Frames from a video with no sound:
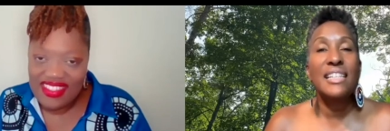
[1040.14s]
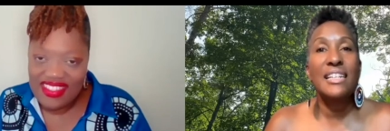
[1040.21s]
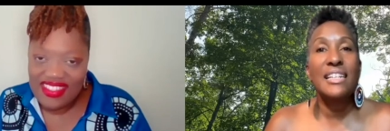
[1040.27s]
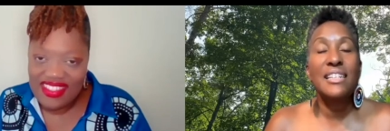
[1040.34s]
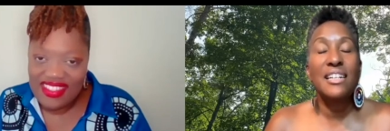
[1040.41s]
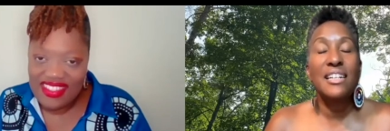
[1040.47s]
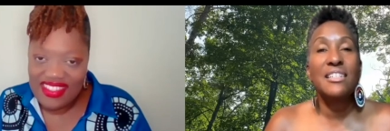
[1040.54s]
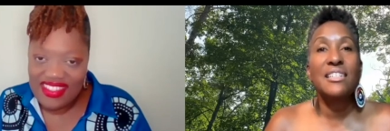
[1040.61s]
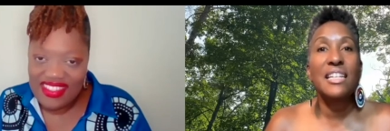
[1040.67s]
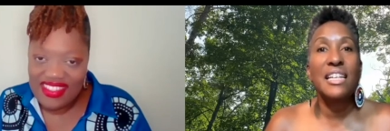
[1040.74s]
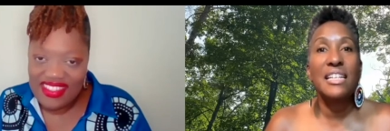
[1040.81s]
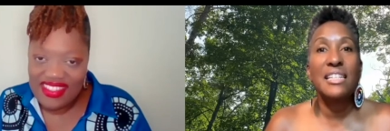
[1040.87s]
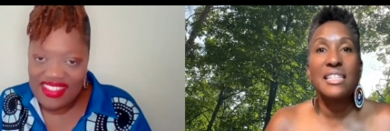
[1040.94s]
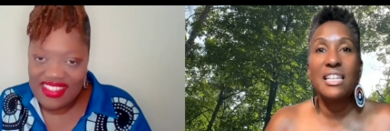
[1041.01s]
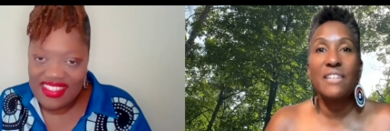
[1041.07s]
Speaker 1: that nudge that
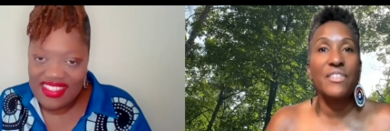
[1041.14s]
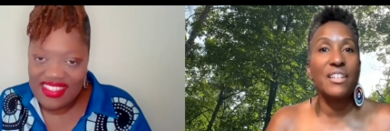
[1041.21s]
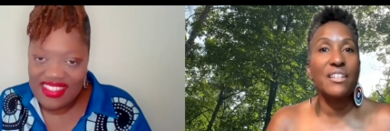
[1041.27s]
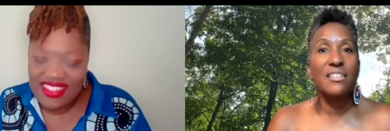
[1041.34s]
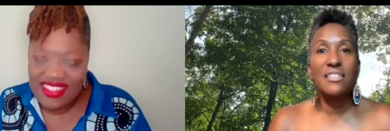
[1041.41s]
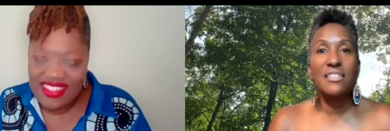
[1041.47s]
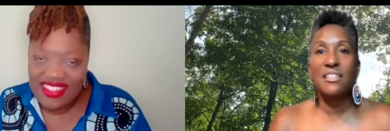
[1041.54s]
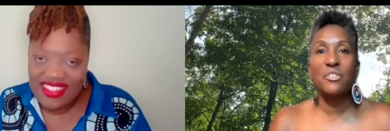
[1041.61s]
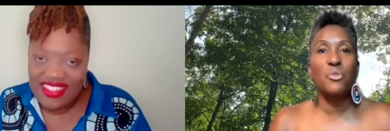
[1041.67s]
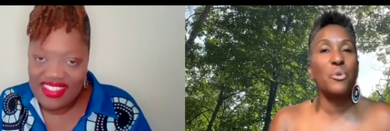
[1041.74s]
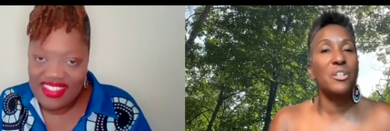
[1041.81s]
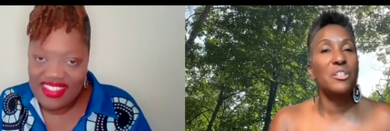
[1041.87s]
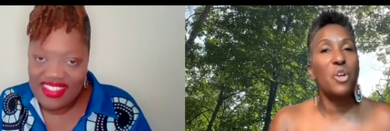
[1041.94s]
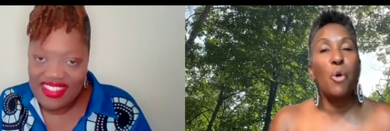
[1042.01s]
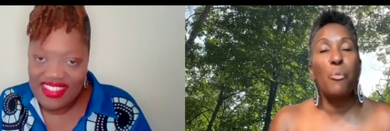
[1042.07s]
he's given us, the door
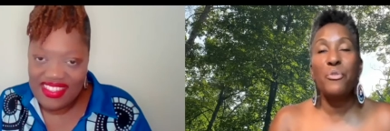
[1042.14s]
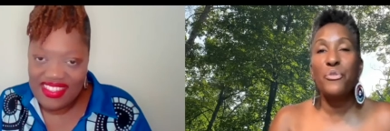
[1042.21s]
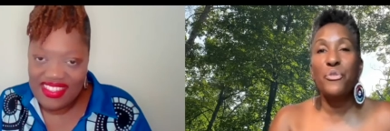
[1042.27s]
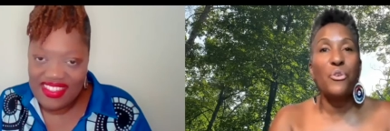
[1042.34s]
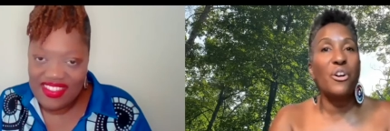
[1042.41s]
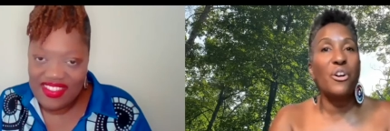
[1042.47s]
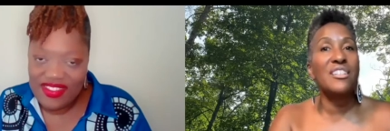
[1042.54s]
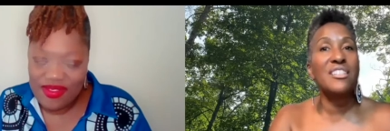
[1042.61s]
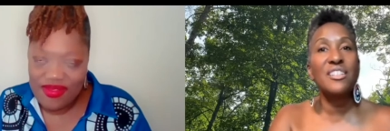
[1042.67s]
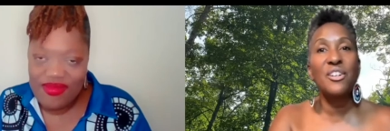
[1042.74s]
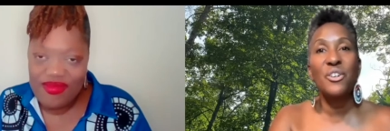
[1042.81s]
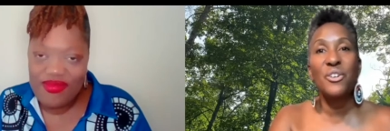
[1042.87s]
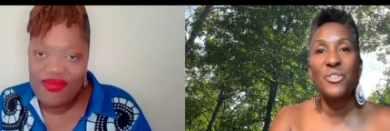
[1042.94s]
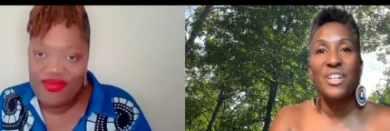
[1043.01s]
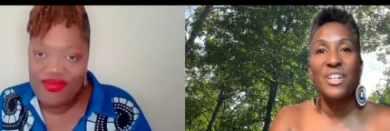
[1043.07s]
is open for us.
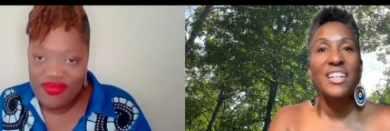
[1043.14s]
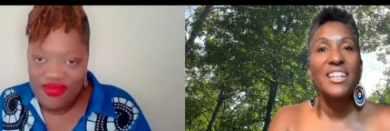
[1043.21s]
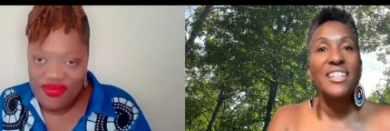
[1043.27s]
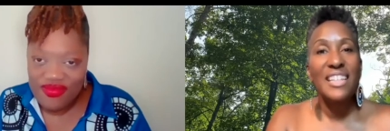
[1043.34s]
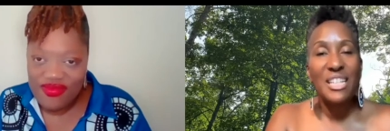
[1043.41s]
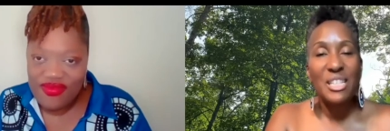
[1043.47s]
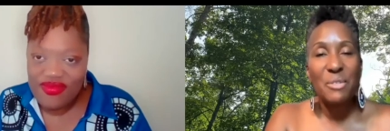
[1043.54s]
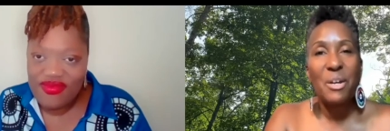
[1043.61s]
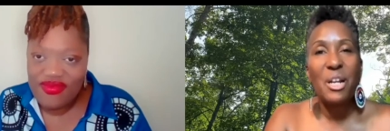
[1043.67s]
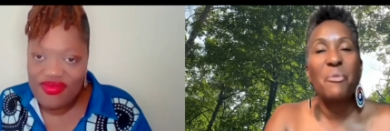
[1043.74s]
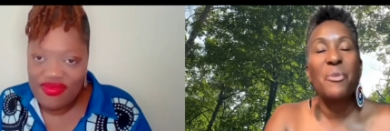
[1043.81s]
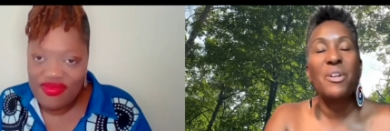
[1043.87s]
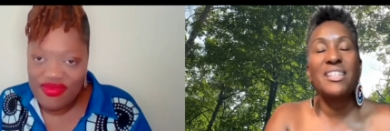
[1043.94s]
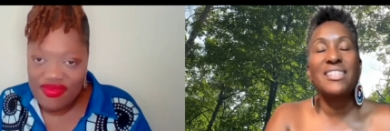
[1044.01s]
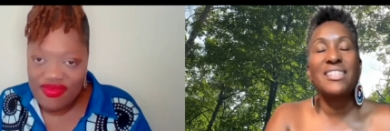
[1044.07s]
So that's what I
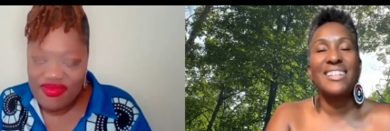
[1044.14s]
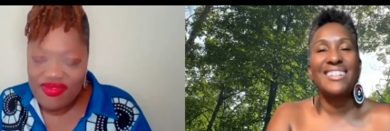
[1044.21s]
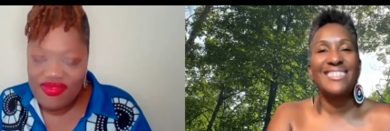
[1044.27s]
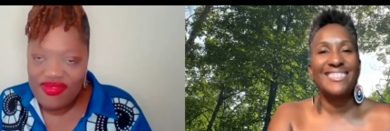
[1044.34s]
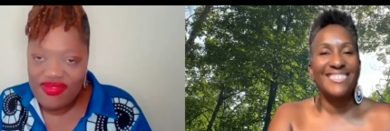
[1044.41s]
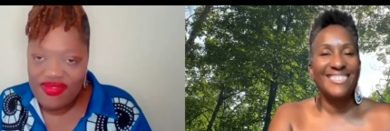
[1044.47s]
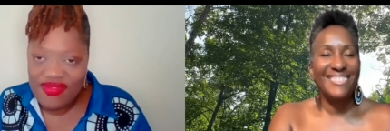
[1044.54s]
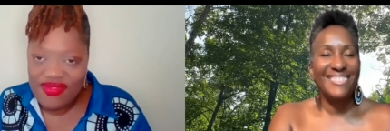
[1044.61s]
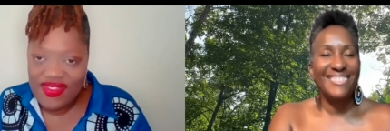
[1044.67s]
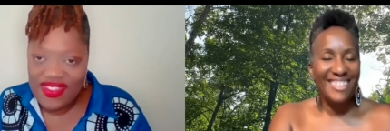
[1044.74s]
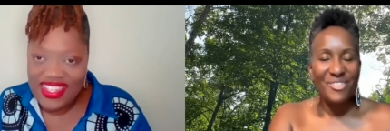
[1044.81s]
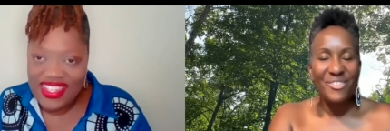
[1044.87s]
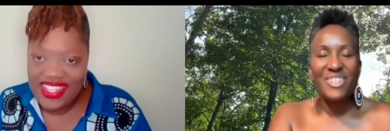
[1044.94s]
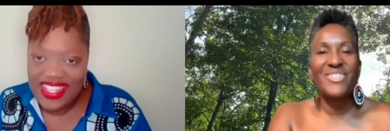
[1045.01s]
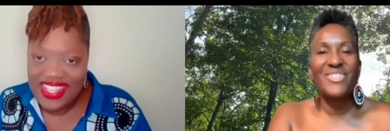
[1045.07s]
want to say. That's
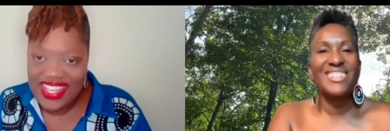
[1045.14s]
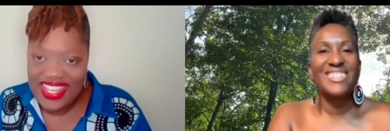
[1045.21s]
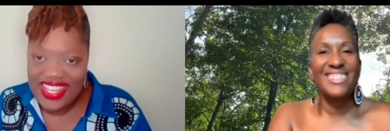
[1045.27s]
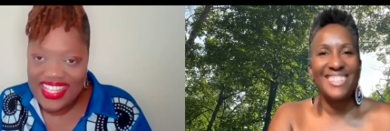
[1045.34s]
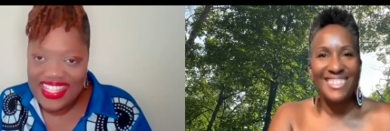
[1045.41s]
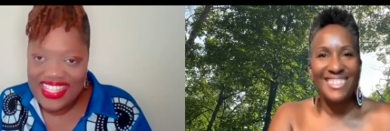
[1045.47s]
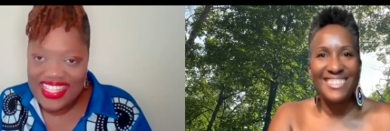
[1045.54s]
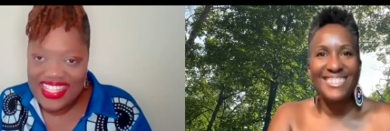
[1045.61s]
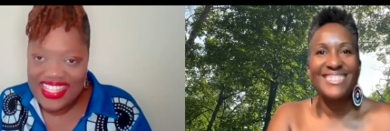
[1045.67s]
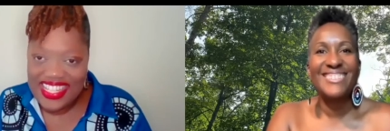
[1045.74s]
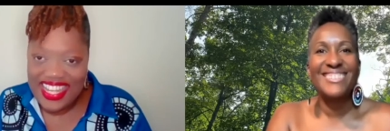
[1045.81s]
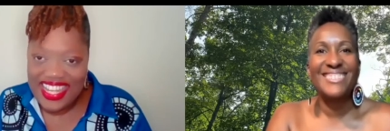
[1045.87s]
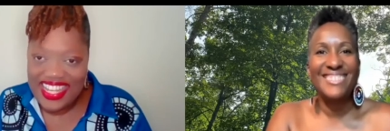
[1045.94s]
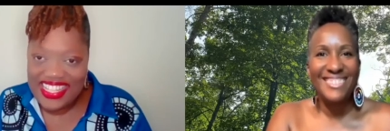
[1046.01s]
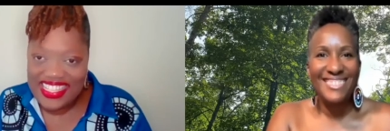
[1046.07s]
what I want to say.
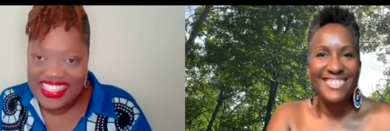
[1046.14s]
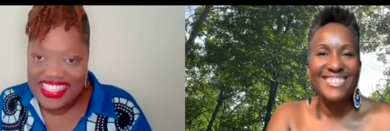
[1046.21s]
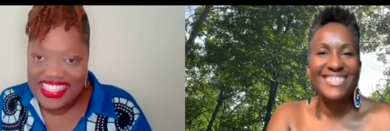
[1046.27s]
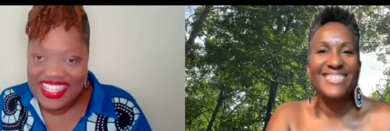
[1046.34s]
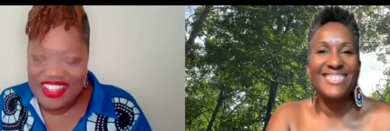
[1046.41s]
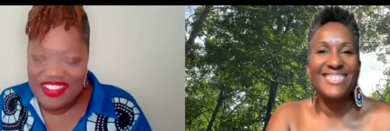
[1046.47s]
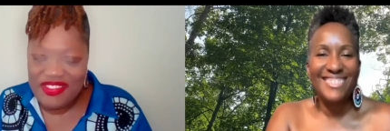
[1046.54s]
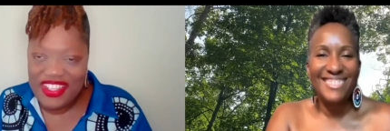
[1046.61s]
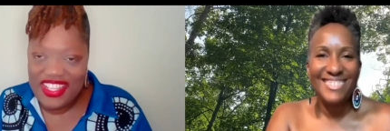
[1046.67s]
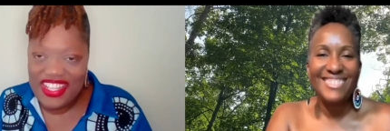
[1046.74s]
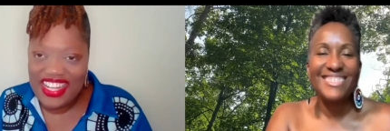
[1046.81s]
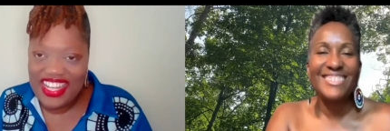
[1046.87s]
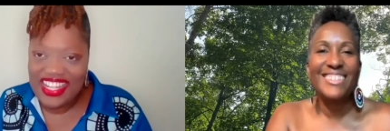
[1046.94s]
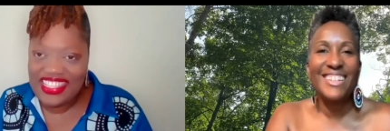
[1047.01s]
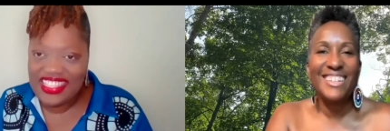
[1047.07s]
Speaker 2: I love
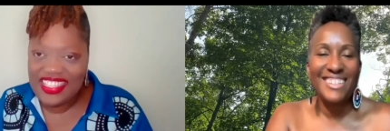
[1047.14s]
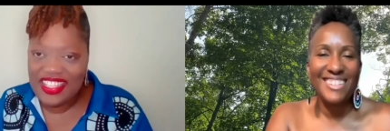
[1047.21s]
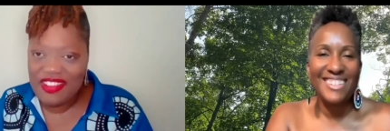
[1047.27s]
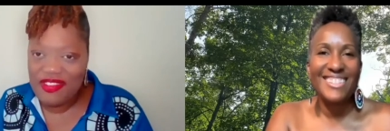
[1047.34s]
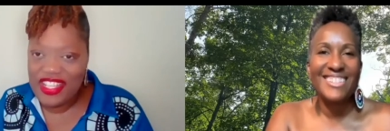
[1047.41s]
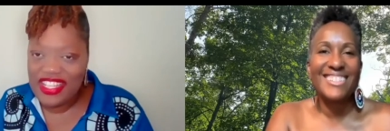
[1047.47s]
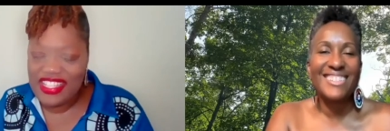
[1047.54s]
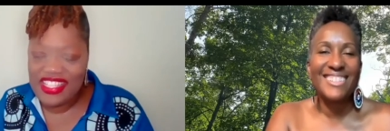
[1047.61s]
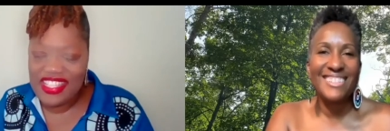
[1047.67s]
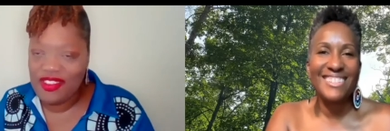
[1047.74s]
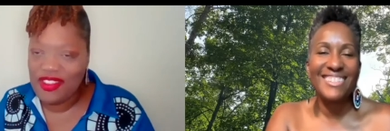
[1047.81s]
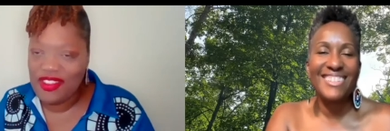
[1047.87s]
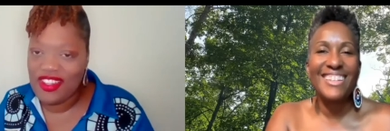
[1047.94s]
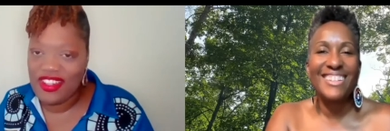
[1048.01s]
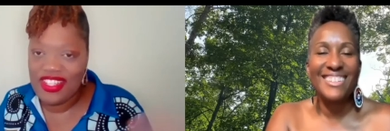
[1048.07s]
it. I love it.
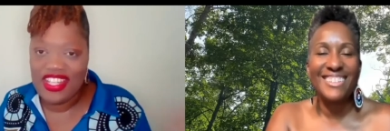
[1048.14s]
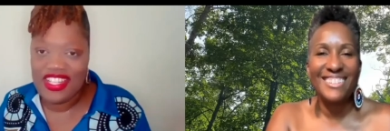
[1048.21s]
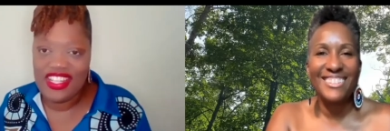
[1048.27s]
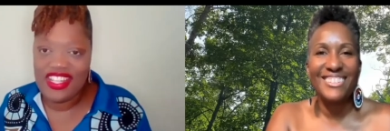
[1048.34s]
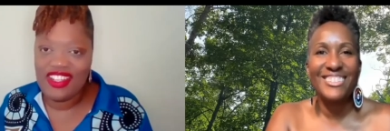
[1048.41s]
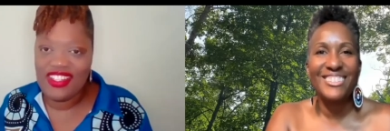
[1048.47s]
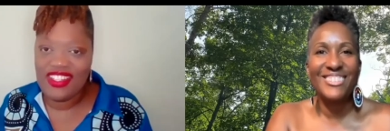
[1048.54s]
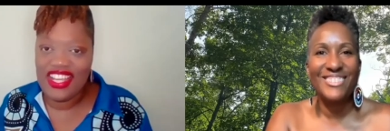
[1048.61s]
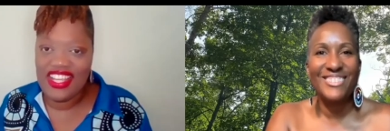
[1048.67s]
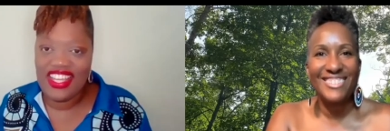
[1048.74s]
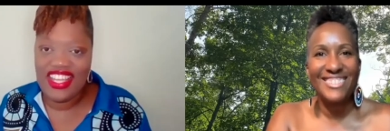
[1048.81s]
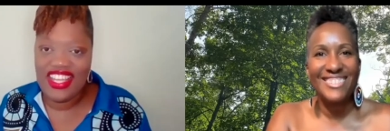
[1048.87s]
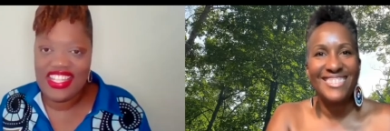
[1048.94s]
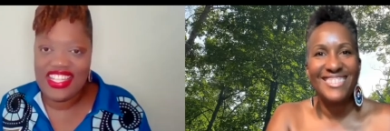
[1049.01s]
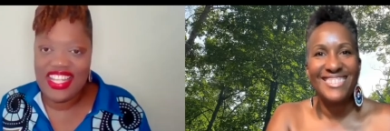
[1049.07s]
So there's nothing else I
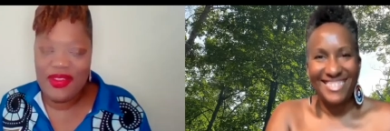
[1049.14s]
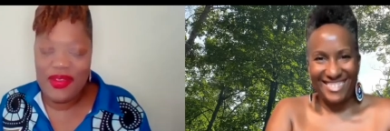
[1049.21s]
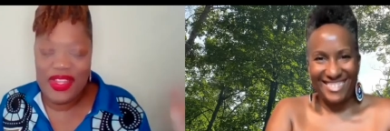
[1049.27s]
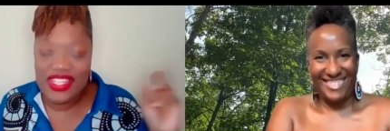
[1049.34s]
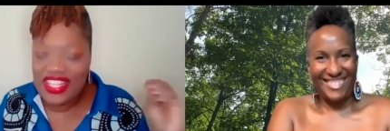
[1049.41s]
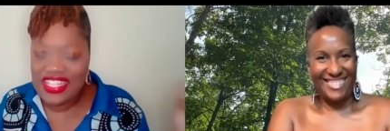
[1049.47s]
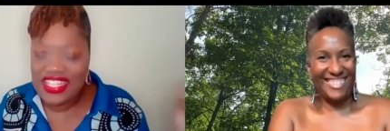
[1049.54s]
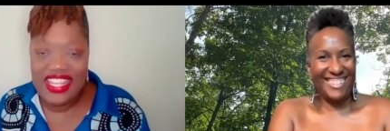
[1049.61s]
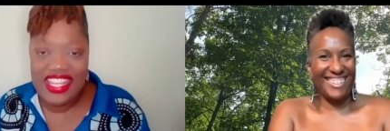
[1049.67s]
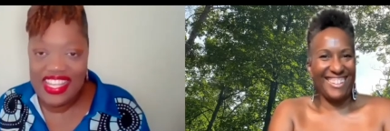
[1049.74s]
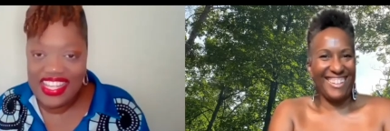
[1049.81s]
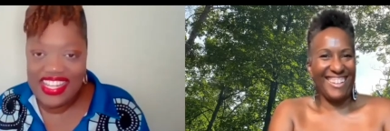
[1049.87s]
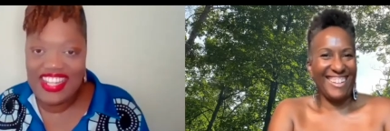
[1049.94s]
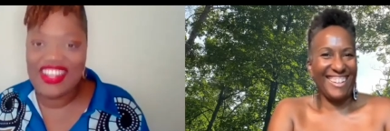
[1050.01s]
can say because that's it,